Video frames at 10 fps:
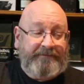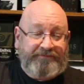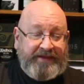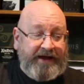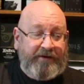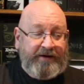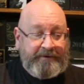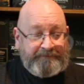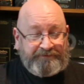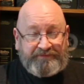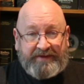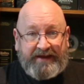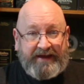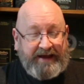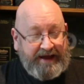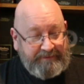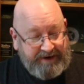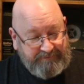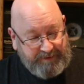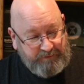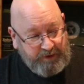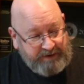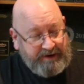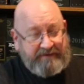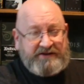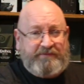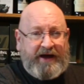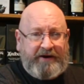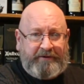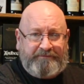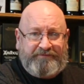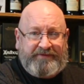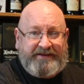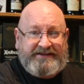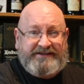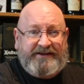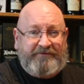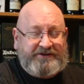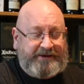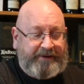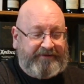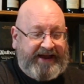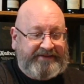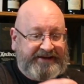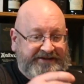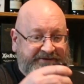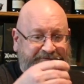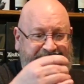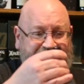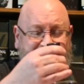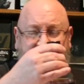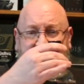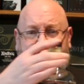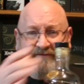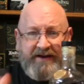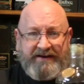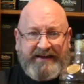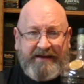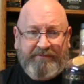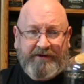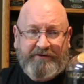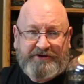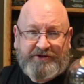Now, I mean, I've been working on this bottle. This isn't the first time I've had this. I've got it down below the